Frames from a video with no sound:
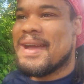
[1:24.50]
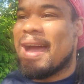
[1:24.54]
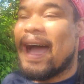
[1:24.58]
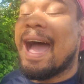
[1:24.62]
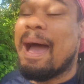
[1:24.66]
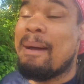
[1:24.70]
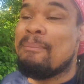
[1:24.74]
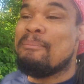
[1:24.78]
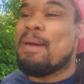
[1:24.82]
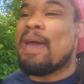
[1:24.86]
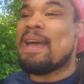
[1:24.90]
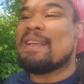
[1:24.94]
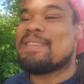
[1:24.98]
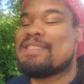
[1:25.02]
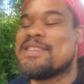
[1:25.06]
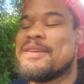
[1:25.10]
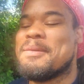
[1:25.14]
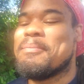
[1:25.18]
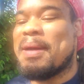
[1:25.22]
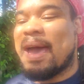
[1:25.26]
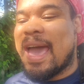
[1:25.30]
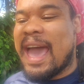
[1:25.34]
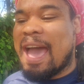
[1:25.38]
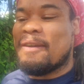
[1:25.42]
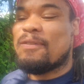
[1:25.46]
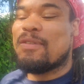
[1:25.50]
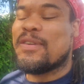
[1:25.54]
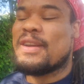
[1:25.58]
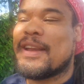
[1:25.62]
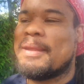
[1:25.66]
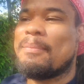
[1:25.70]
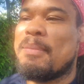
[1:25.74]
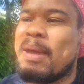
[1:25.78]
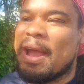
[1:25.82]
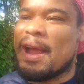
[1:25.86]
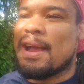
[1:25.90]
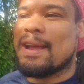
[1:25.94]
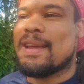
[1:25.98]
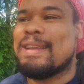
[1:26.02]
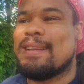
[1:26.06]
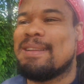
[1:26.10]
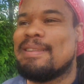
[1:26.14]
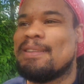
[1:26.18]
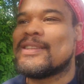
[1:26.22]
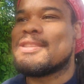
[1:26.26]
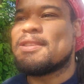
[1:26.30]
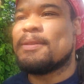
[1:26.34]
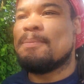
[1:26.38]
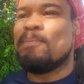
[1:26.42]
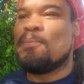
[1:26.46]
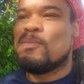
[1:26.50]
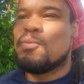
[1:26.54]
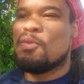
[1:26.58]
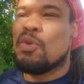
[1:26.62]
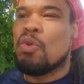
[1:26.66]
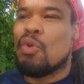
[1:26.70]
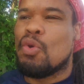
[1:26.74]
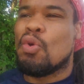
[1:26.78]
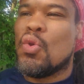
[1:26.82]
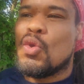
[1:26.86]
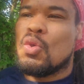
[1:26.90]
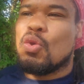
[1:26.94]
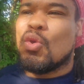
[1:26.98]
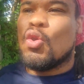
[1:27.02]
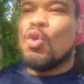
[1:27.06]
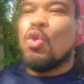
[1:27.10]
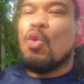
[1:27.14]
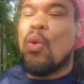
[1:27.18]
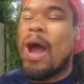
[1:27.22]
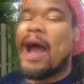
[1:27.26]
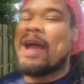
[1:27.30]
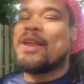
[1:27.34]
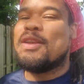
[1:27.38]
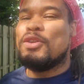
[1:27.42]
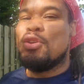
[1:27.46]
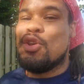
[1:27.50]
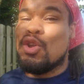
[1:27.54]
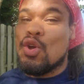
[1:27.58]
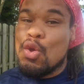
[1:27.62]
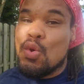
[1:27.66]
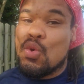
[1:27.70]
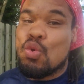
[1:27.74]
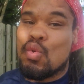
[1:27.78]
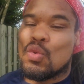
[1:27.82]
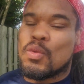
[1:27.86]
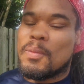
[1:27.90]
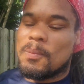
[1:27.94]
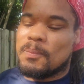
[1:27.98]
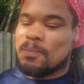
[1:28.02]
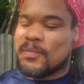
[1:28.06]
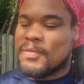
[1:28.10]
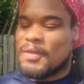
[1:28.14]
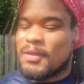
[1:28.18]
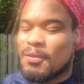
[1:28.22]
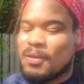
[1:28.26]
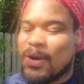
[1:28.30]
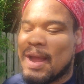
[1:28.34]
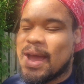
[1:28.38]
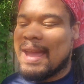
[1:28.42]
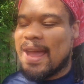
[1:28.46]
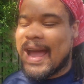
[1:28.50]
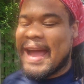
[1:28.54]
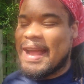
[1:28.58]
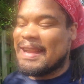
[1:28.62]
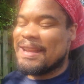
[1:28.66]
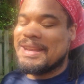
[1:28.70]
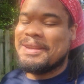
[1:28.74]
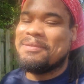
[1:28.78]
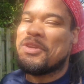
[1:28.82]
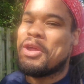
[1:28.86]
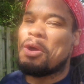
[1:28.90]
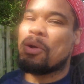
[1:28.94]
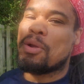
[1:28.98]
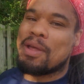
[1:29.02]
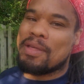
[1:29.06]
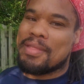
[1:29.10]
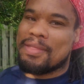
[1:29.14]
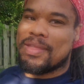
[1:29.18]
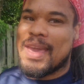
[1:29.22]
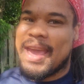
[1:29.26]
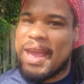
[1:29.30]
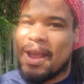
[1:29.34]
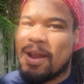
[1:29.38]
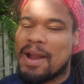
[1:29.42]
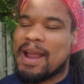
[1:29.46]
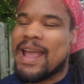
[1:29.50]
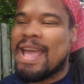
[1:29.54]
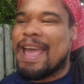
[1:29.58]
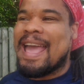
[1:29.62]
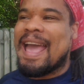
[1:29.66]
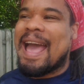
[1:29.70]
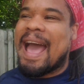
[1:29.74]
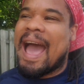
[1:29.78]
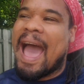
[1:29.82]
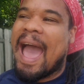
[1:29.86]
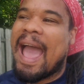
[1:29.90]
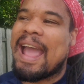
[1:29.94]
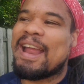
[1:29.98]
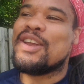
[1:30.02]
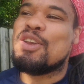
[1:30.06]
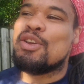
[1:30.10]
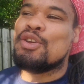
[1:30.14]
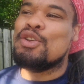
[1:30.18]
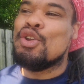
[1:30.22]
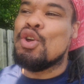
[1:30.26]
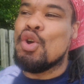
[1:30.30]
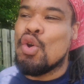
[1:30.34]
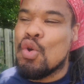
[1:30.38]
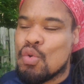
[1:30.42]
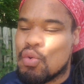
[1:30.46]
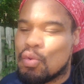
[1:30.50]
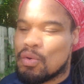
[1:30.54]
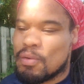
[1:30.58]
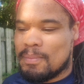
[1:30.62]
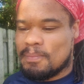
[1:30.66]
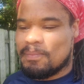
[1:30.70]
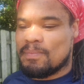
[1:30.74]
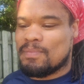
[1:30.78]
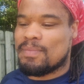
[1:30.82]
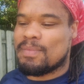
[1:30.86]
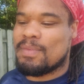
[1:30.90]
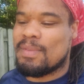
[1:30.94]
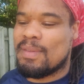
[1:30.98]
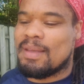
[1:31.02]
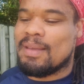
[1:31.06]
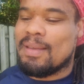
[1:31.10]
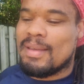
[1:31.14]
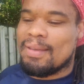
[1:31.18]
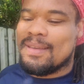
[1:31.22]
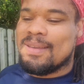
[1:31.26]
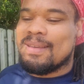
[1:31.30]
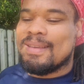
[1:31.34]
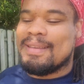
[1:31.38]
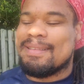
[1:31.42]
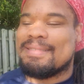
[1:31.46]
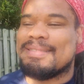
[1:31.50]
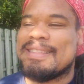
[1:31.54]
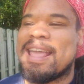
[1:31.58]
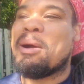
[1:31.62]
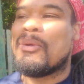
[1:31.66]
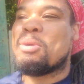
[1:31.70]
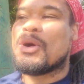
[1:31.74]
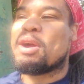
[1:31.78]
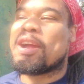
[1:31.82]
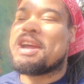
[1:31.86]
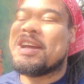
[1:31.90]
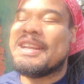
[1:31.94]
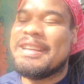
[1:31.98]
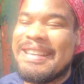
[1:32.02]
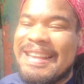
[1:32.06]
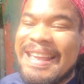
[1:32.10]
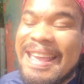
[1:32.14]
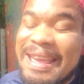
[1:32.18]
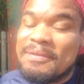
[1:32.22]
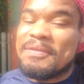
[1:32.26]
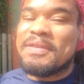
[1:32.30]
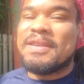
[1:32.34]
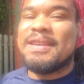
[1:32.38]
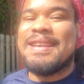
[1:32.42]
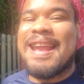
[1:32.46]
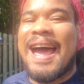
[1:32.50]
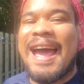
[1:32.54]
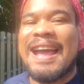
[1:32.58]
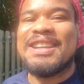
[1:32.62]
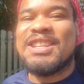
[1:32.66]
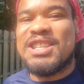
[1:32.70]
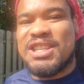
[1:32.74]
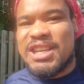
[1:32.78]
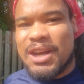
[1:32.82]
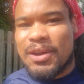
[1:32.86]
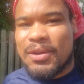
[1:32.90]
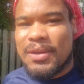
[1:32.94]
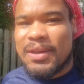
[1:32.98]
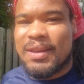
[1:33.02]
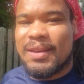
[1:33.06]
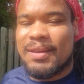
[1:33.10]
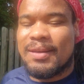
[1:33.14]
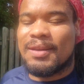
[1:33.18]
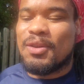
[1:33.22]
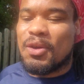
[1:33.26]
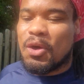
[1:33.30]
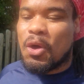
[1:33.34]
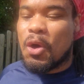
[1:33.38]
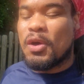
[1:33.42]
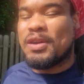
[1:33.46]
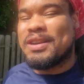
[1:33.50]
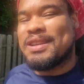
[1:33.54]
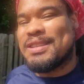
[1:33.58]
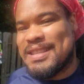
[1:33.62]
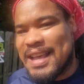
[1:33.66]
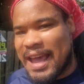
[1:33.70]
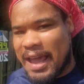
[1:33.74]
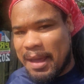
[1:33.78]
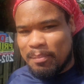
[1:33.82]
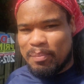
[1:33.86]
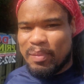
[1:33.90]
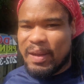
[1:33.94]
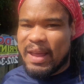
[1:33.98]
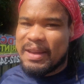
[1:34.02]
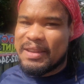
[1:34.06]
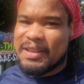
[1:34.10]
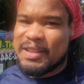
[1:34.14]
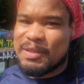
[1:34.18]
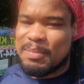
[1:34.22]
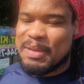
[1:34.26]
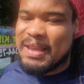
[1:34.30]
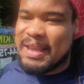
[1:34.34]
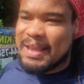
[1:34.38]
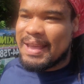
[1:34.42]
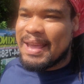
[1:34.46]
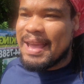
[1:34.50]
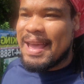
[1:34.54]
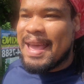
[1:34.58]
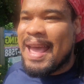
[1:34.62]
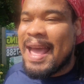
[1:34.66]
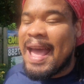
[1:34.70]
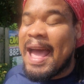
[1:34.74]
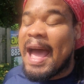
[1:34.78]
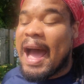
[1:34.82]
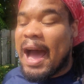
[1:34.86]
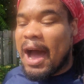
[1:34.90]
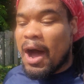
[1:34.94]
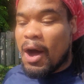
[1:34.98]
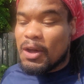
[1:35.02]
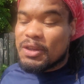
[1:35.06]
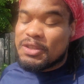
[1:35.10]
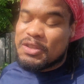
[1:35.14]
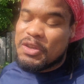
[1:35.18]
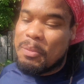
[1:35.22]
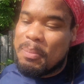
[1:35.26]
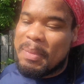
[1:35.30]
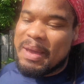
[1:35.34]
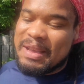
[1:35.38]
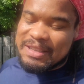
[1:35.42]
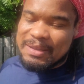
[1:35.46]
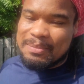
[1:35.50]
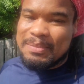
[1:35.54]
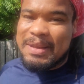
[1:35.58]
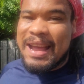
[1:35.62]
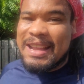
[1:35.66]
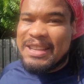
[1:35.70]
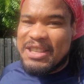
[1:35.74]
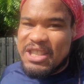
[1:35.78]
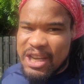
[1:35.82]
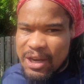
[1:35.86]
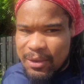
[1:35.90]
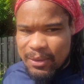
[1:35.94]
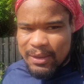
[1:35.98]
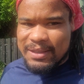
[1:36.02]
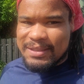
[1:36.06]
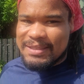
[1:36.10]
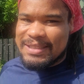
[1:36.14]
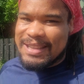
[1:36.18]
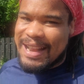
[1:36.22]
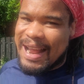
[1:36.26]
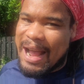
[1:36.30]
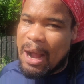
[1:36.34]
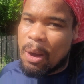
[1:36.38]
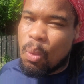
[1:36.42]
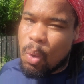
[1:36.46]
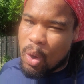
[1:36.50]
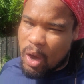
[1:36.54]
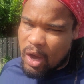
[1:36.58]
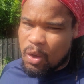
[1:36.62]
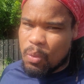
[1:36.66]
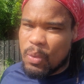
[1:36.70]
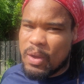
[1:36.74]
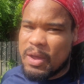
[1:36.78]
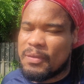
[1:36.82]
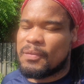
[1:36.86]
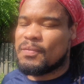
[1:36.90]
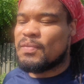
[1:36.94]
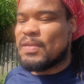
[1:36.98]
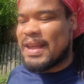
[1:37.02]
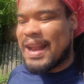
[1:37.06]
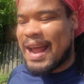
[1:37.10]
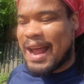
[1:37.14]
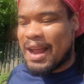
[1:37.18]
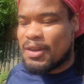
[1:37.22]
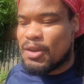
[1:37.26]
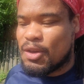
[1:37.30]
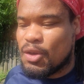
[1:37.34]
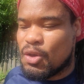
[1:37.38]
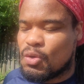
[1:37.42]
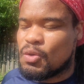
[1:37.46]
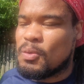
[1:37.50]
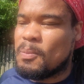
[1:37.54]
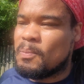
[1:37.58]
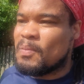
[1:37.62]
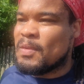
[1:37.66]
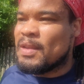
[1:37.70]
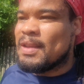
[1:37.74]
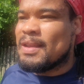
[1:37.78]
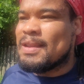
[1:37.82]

I met some African Americans who I knew, right? I didn't even know they're there. I knew that were leaving Nigeria on the same plane as me. I also met some Nigerians that I work with that I knew